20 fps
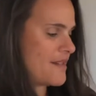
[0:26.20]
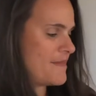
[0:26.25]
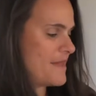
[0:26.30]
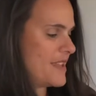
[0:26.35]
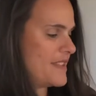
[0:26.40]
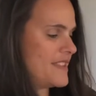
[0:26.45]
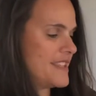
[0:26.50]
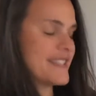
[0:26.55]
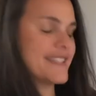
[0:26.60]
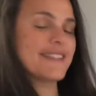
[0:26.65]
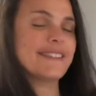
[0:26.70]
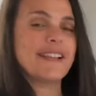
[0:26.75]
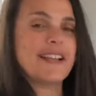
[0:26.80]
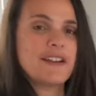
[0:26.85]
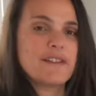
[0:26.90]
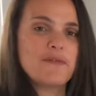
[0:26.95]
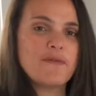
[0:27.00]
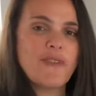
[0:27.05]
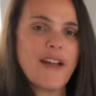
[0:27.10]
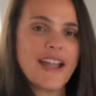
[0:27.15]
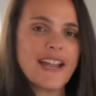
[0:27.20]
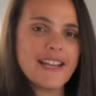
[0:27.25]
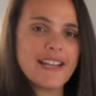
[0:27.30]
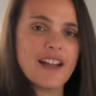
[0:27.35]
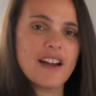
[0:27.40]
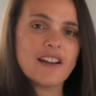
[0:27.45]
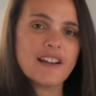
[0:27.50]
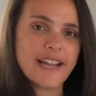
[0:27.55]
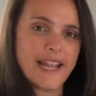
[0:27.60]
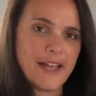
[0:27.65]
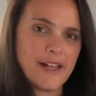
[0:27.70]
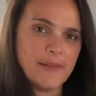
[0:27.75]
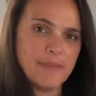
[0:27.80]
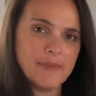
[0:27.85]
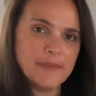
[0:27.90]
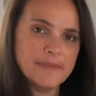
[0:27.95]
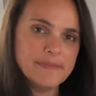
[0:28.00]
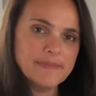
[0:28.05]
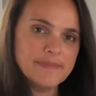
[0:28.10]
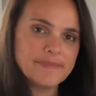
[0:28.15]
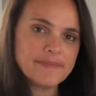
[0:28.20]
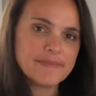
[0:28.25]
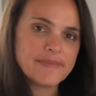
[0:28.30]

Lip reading: This is our fine art album,